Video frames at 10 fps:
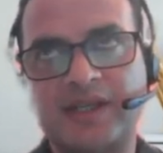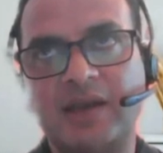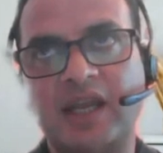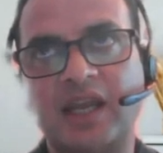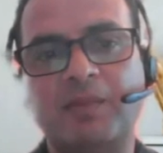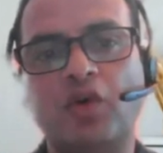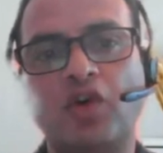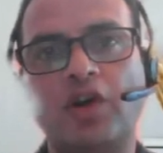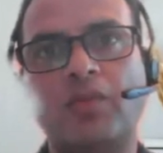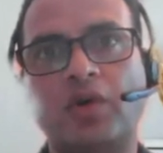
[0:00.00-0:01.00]
in a
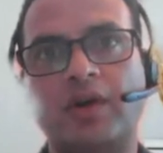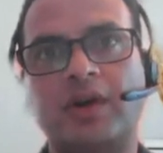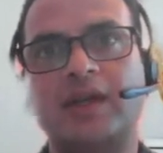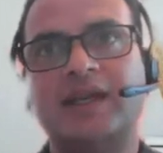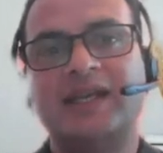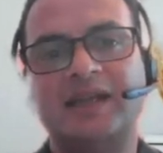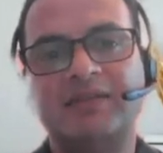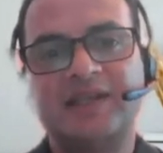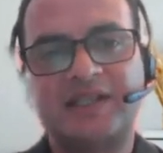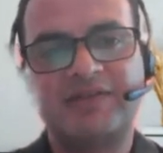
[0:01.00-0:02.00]
more and more
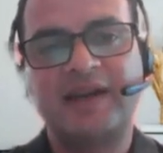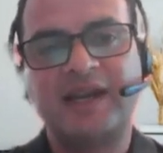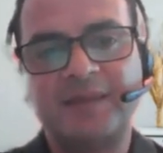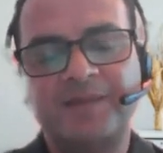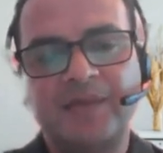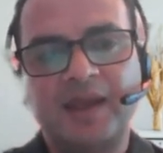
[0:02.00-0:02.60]
diversified